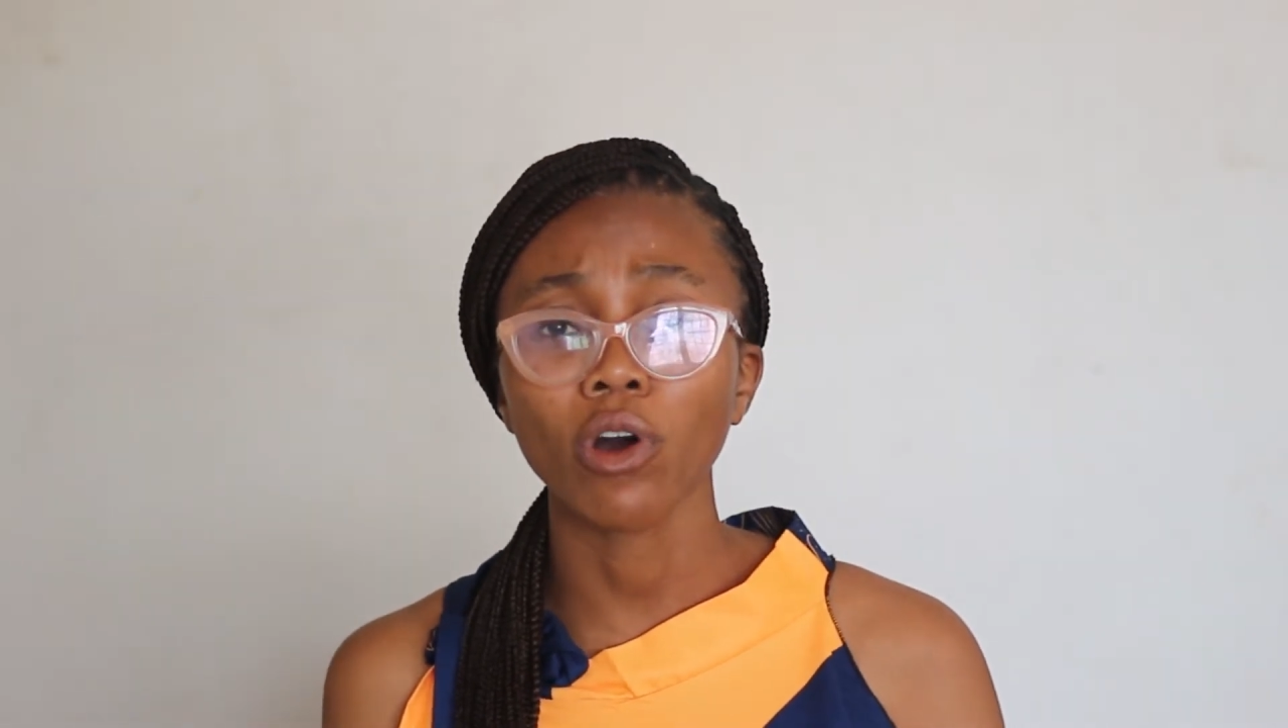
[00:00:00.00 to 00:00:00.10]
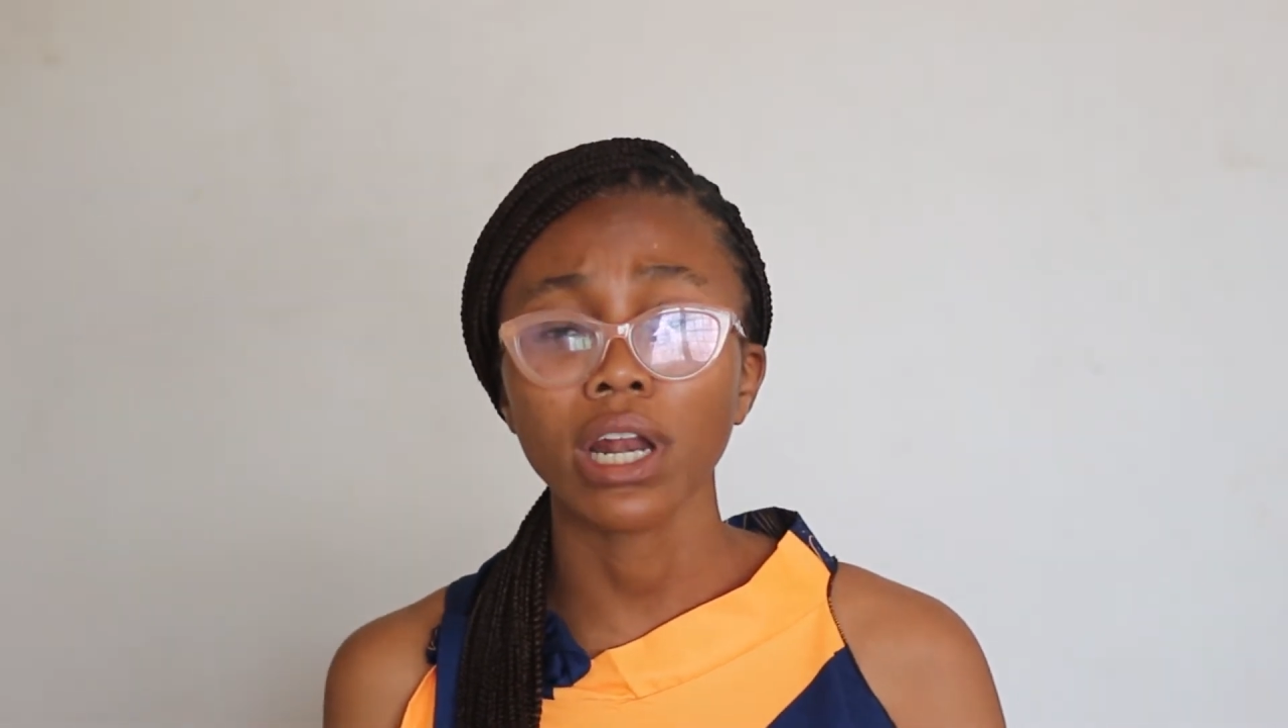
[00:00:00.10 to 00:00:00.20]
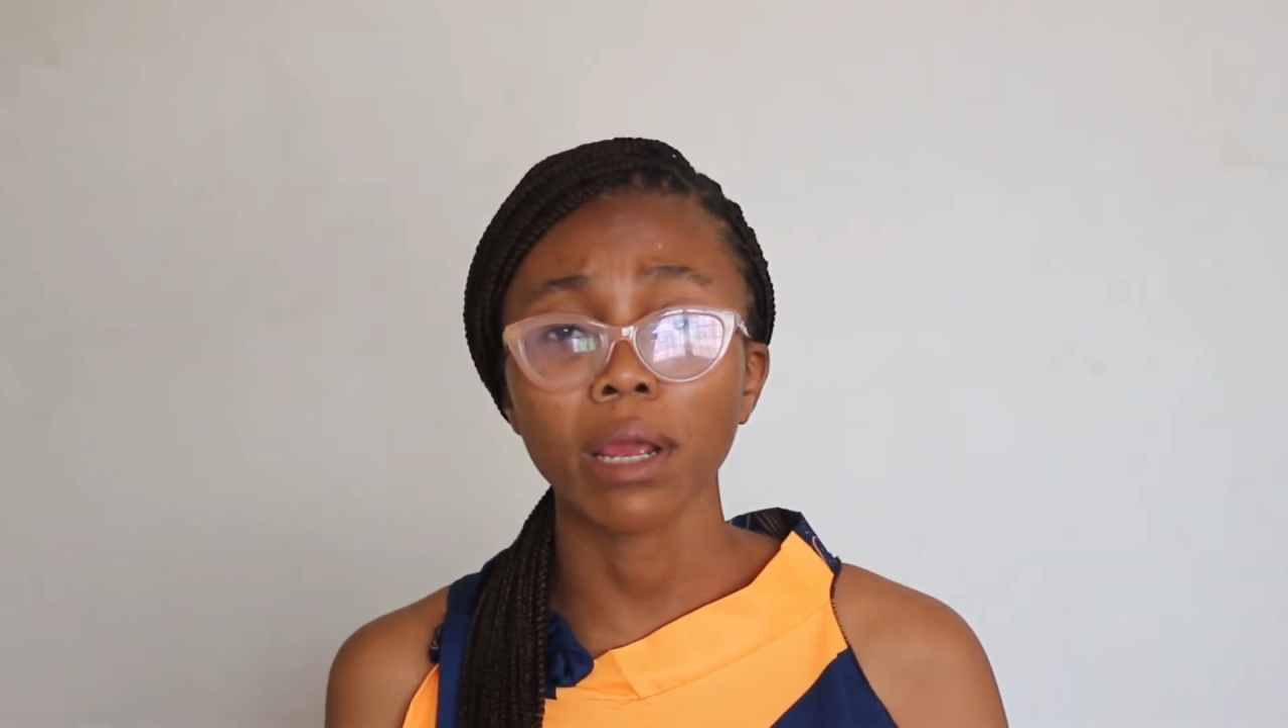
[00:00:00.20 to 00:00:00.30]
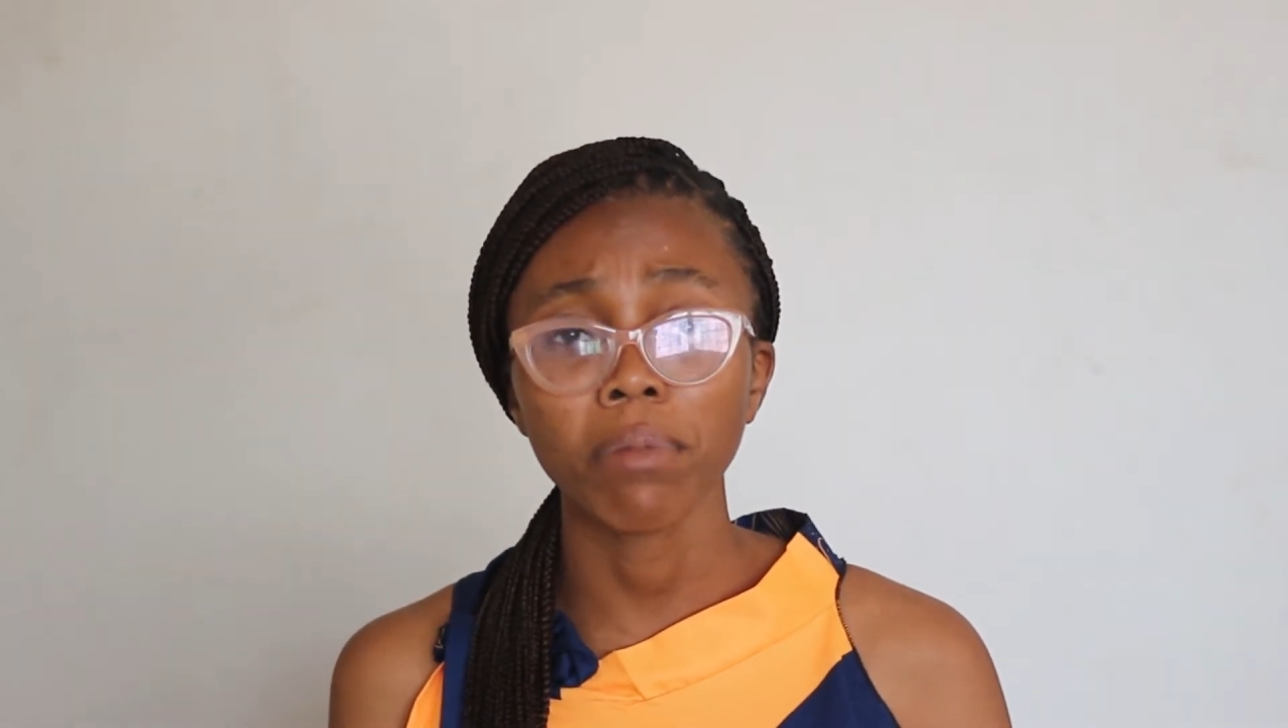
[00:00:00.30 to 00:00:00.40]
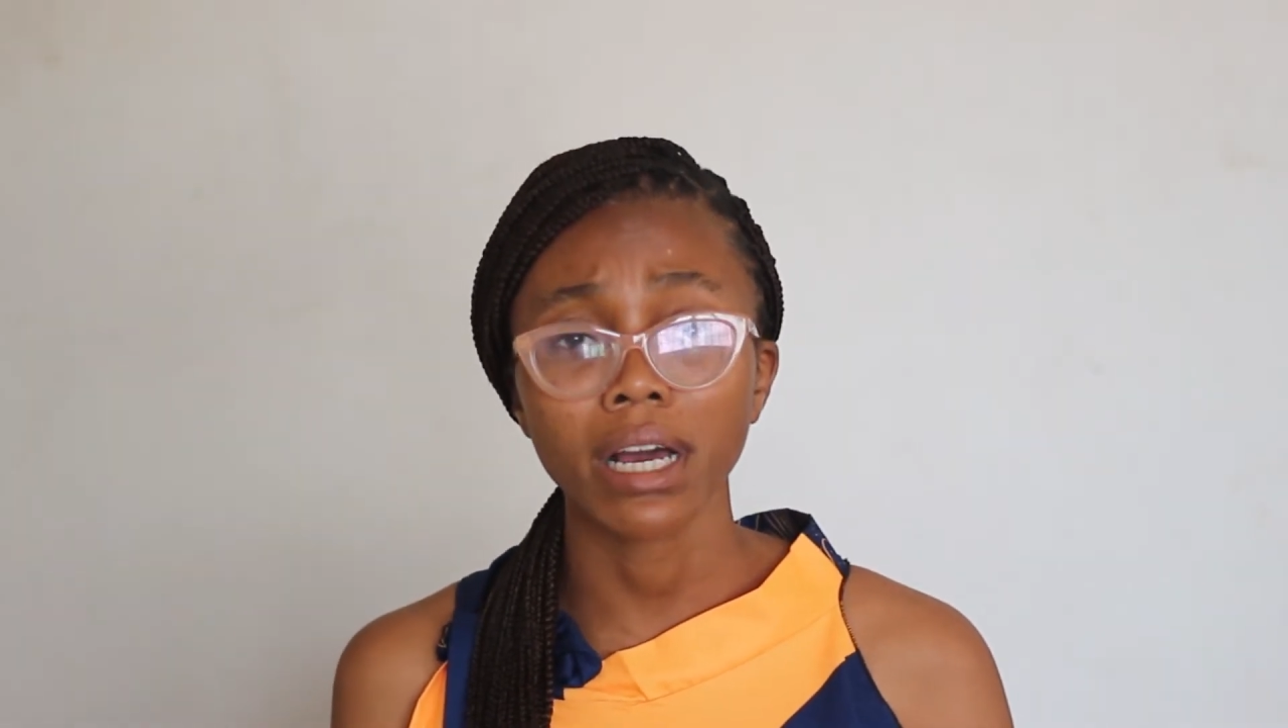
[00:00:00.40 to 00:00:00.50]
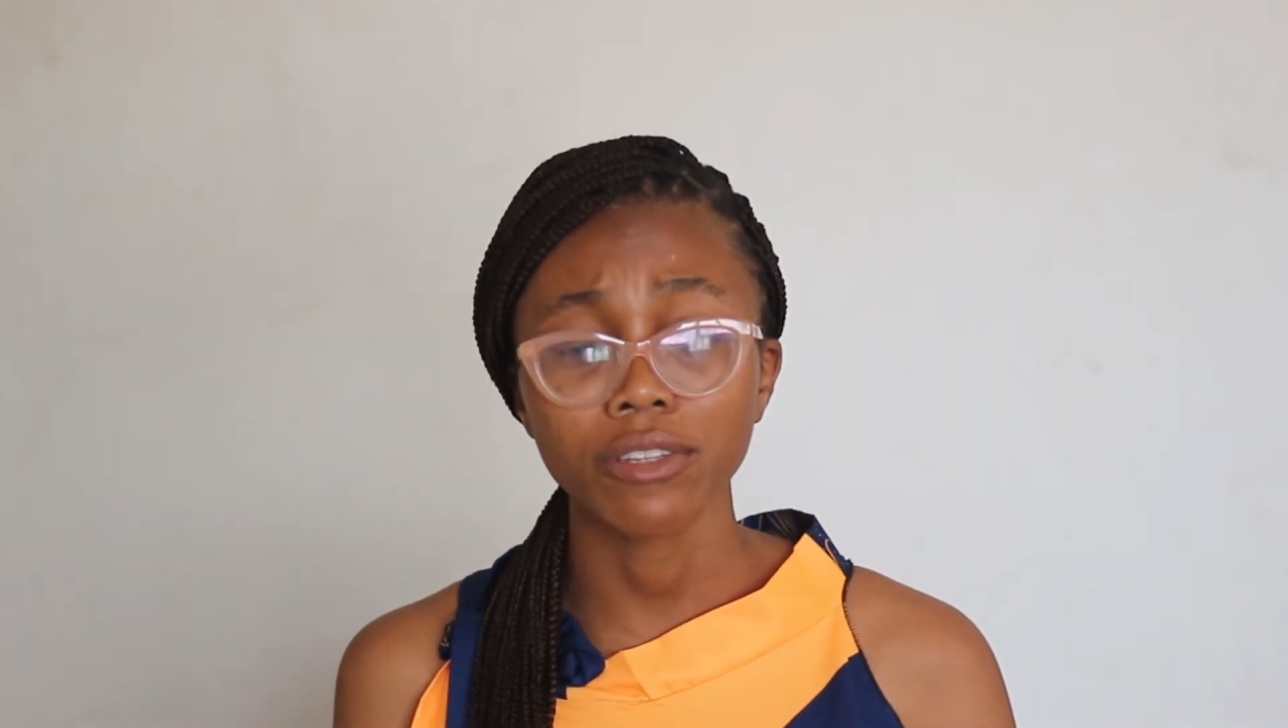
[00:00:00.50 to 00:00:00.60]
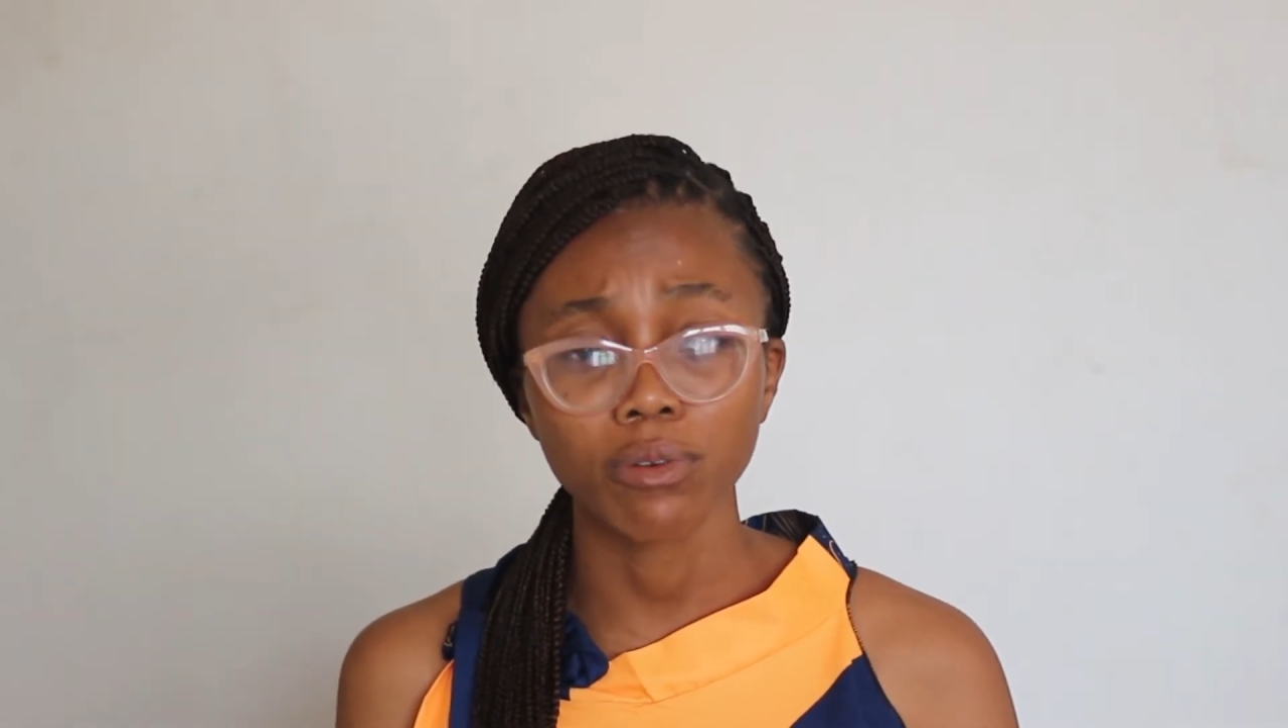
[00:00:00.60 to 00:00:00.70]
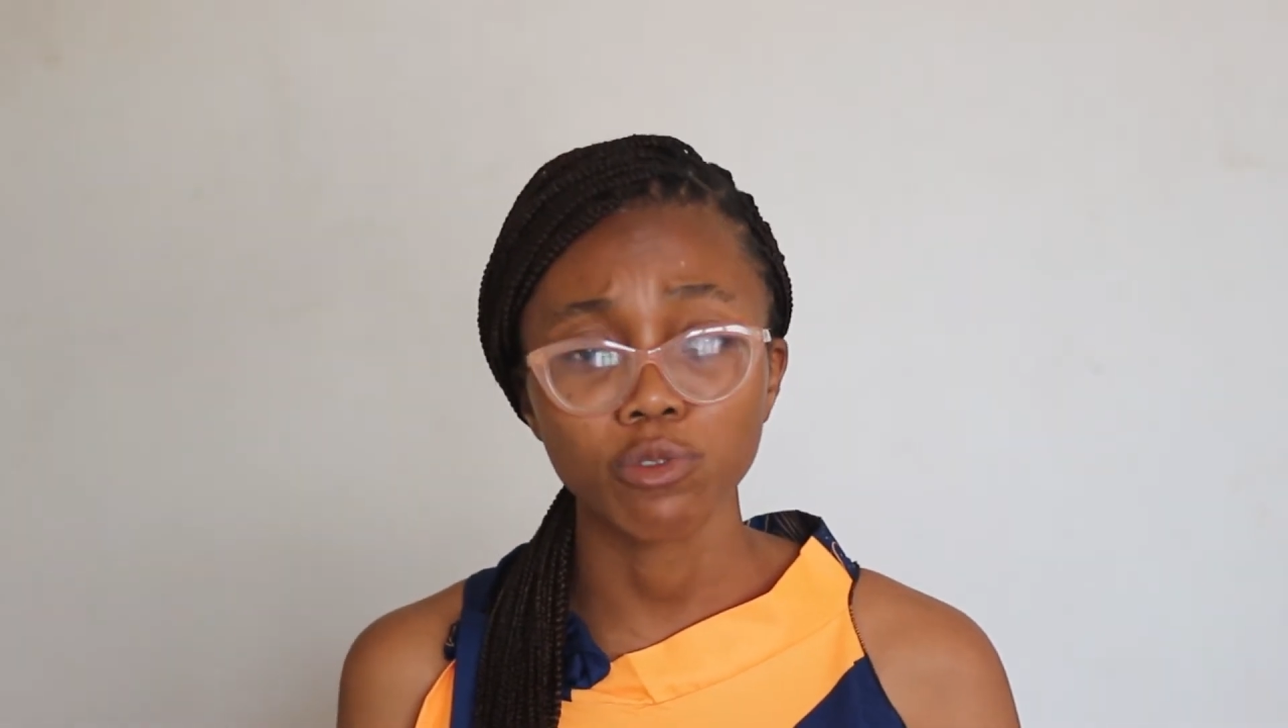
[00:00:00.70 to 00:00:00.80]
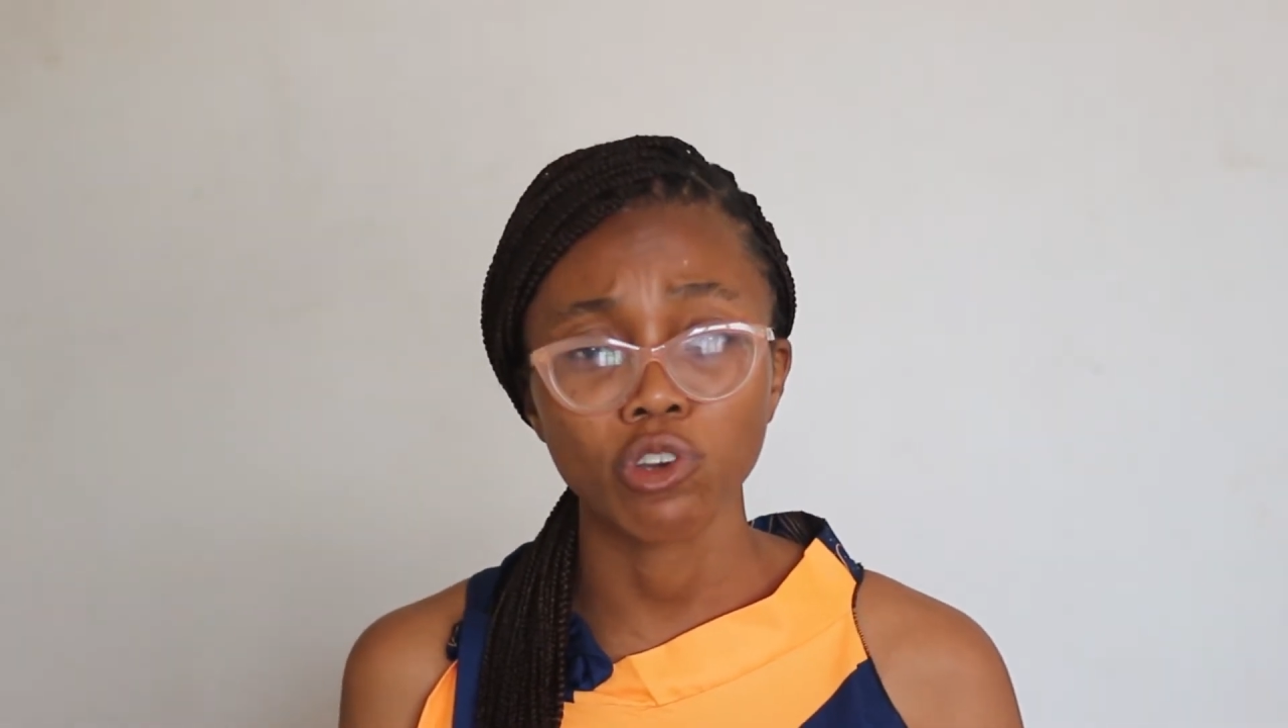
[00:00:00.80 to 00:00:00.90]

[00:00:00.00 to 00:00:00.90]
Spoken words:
online platforms